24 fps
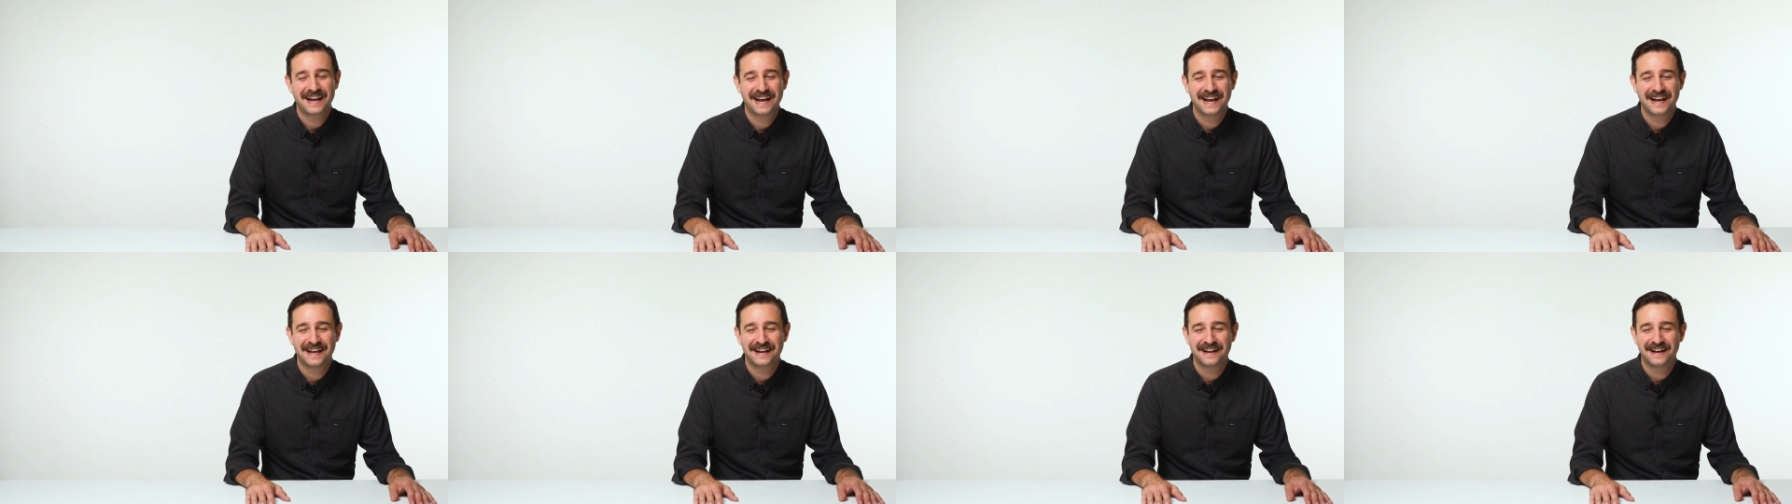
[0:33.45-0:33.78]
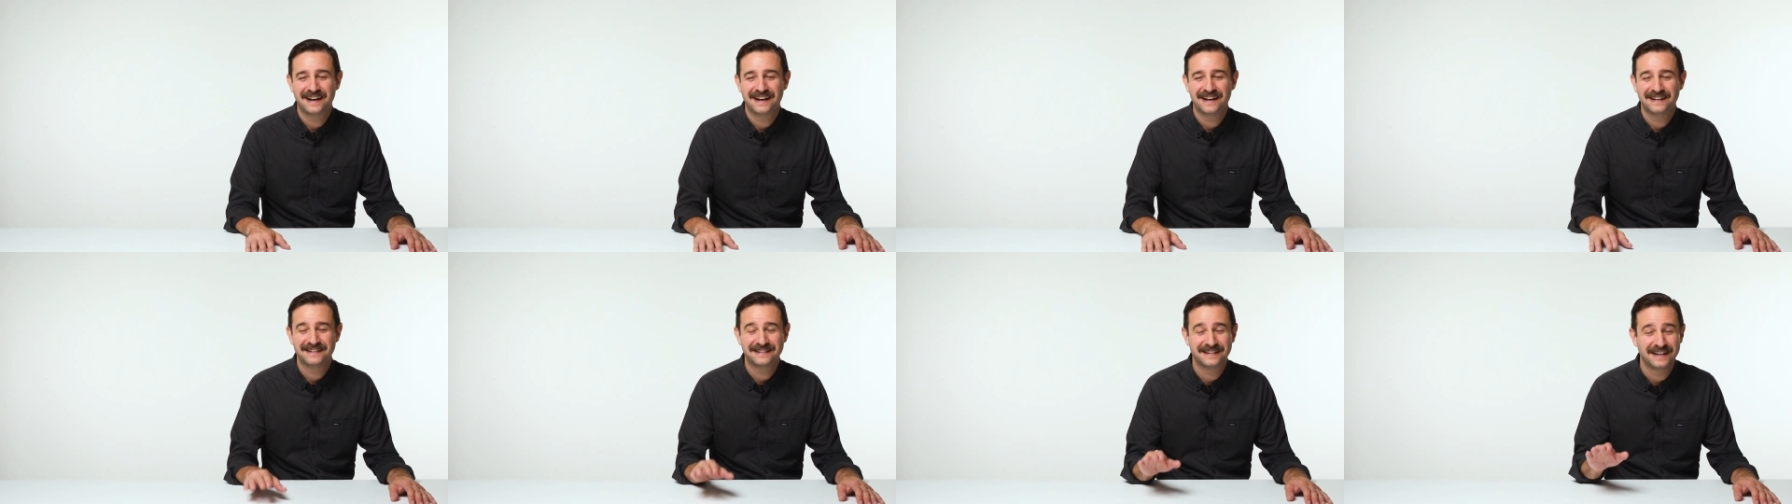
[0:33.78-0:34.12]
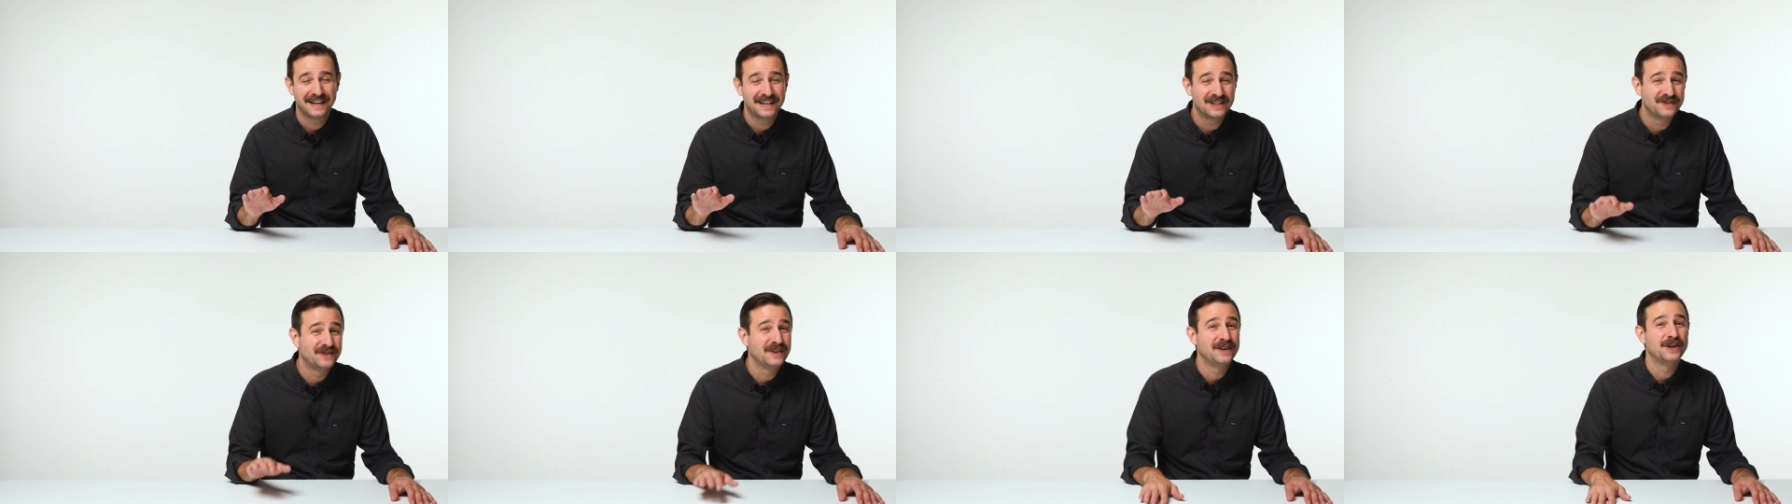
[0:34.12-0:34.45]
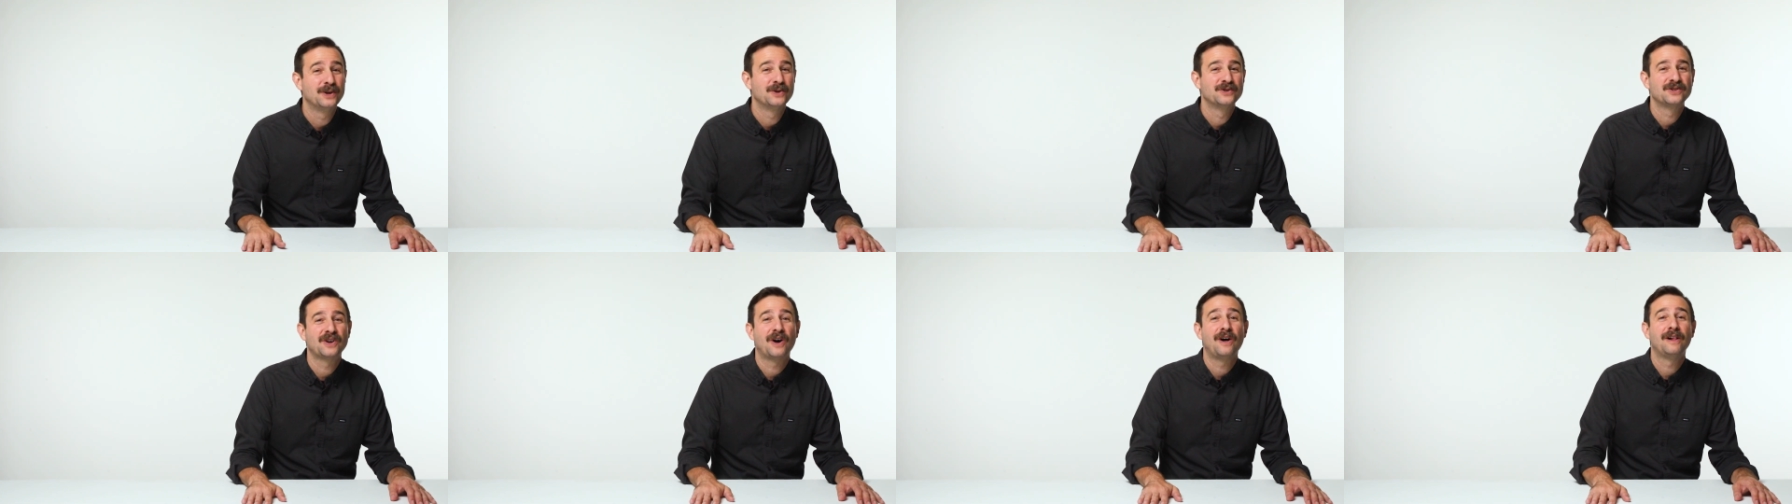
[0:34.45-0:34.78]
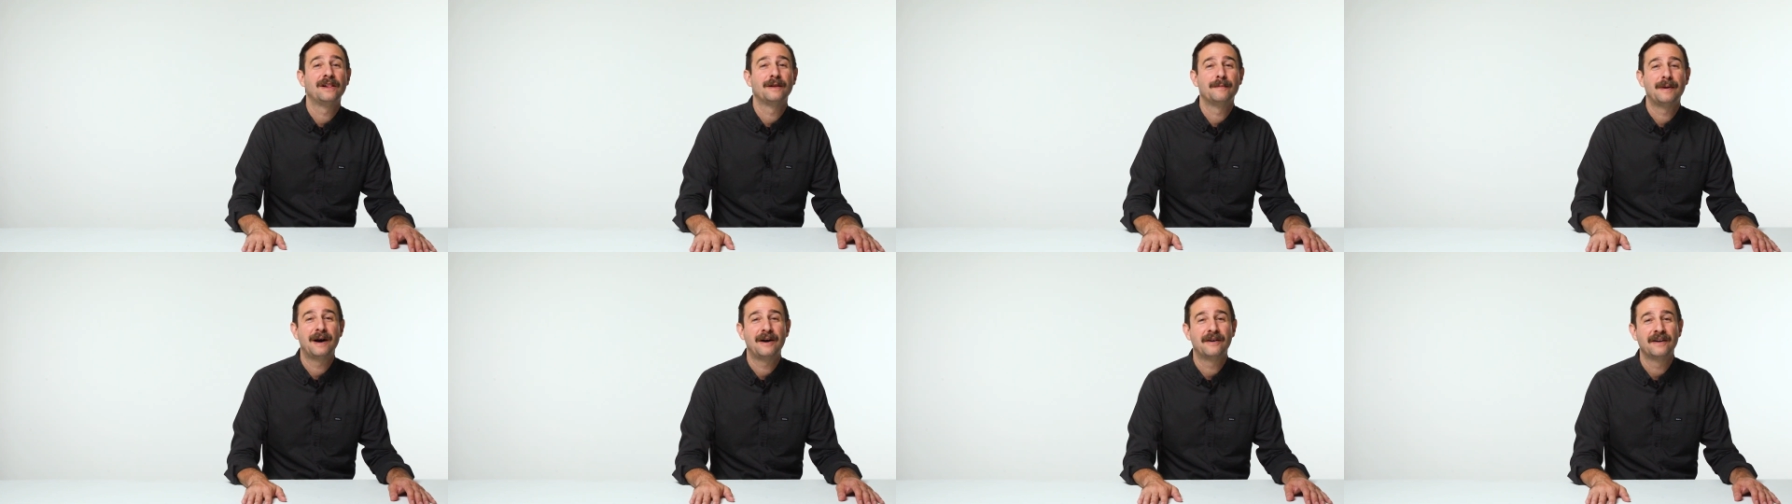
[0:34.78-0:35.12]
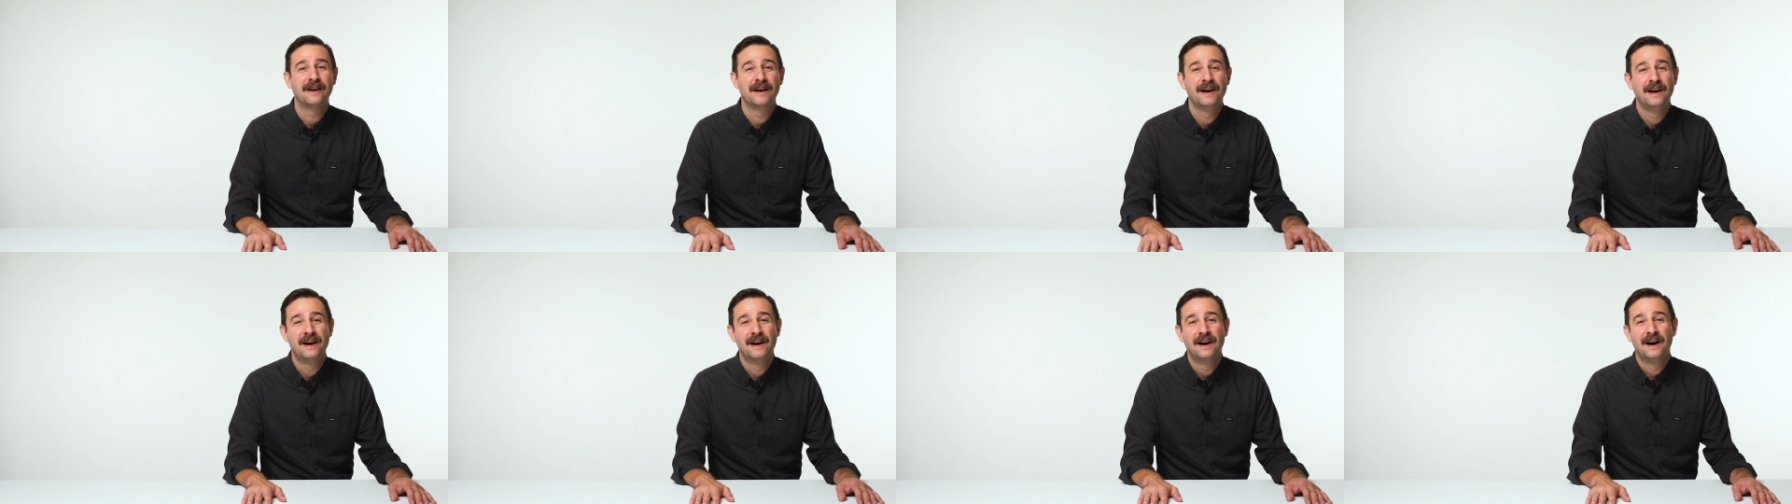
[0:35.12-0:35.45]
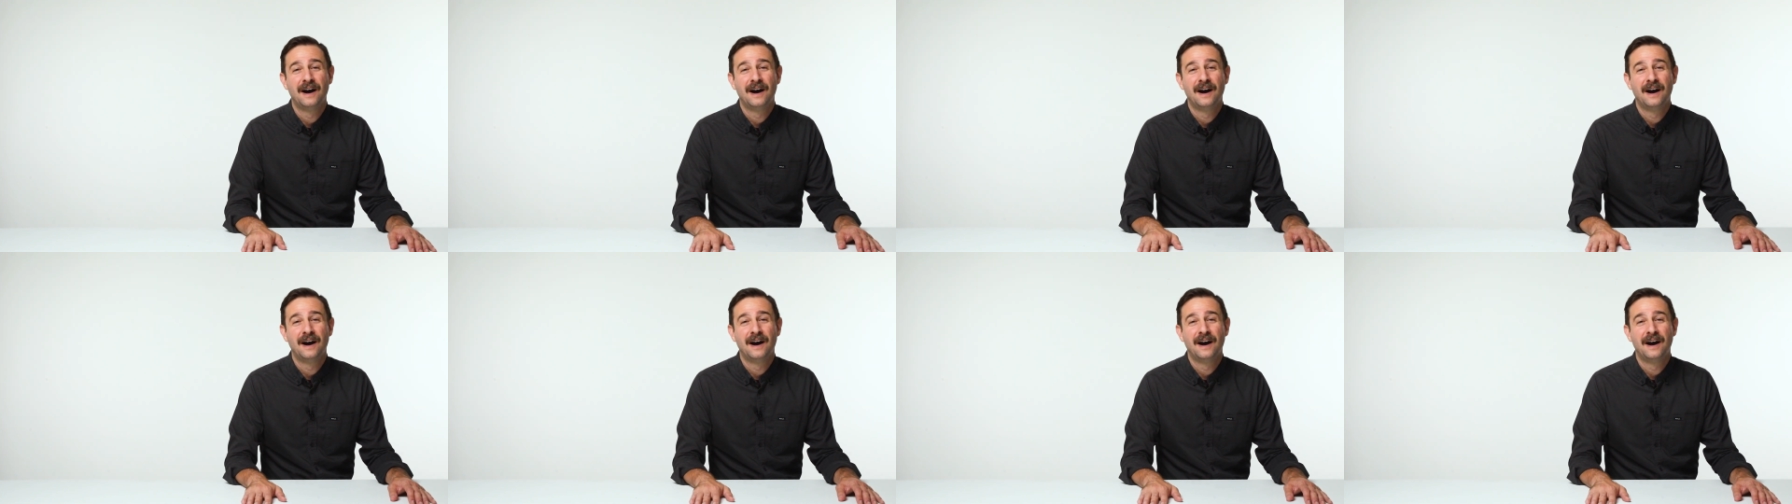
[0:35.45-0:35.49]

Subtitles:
and today's video is all about